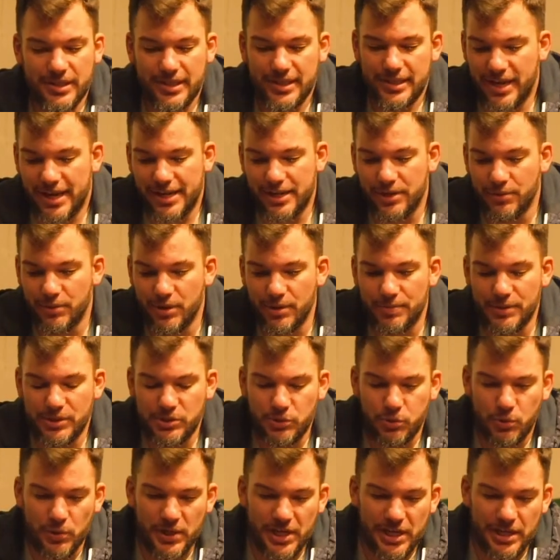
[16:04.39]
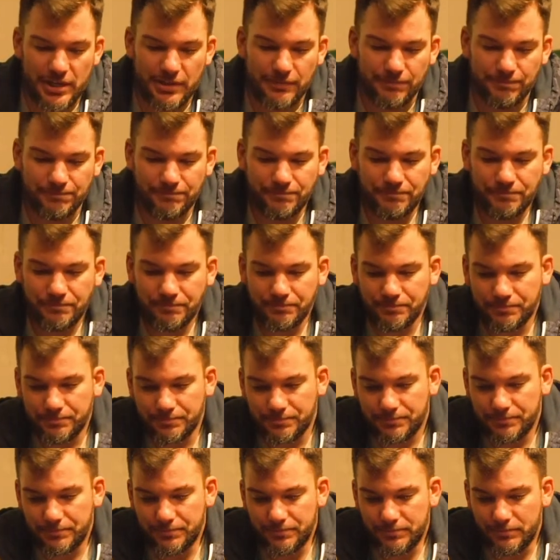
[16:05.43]
Anywhere between
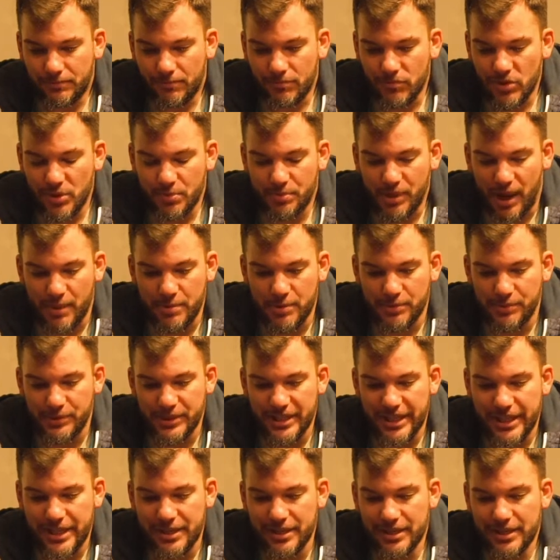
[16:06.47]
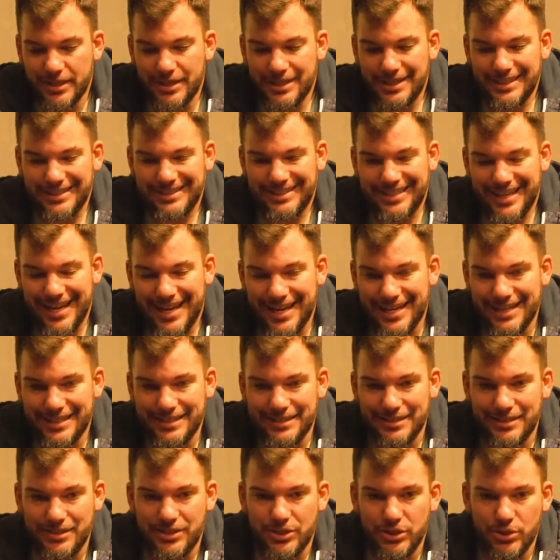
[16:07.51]
probably
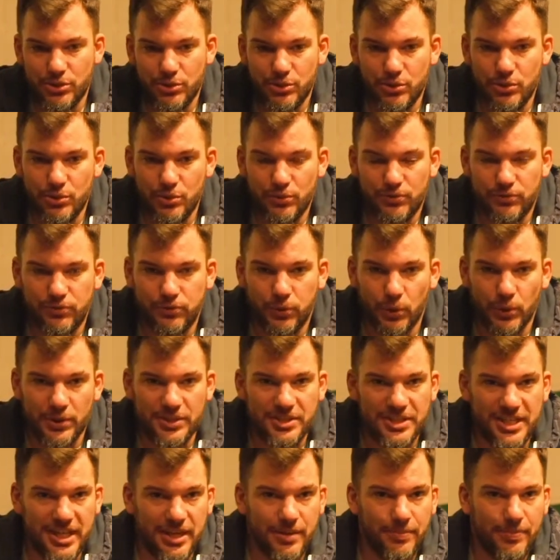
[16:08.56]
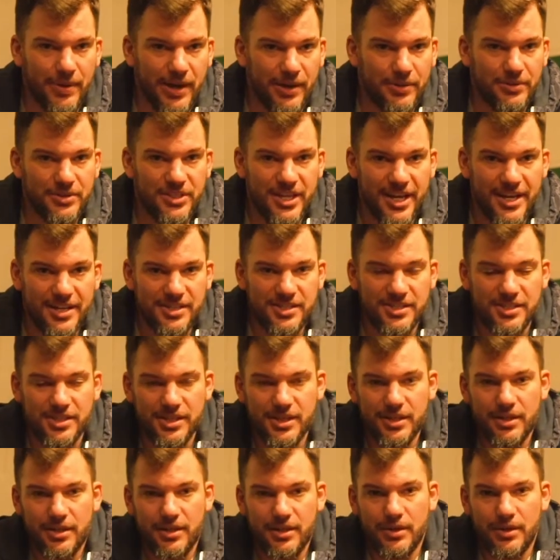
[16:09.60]
10 to 14 pound tests
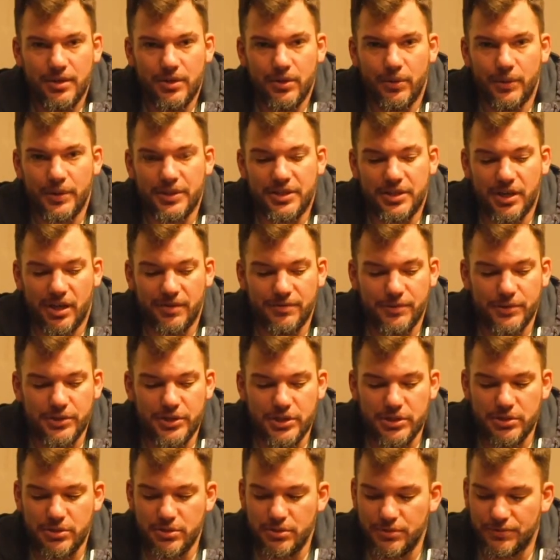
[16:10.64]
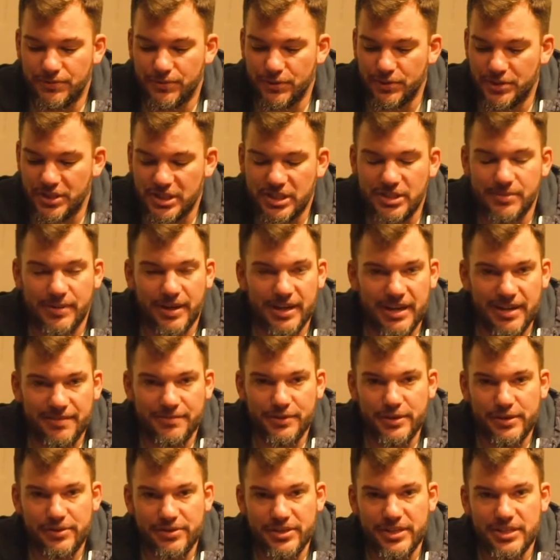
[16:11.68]
would cover you for just about
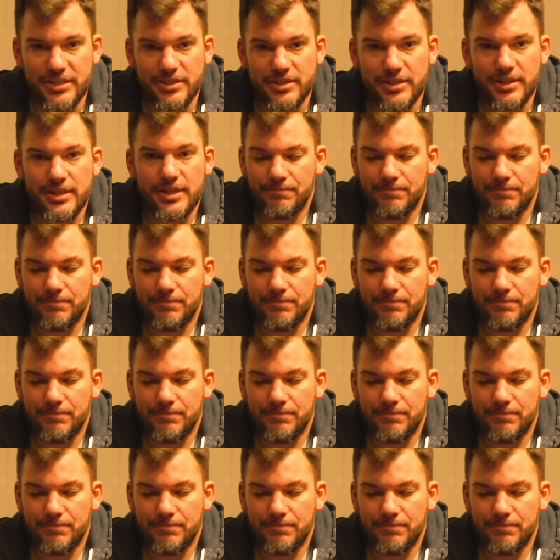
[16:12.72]
everything.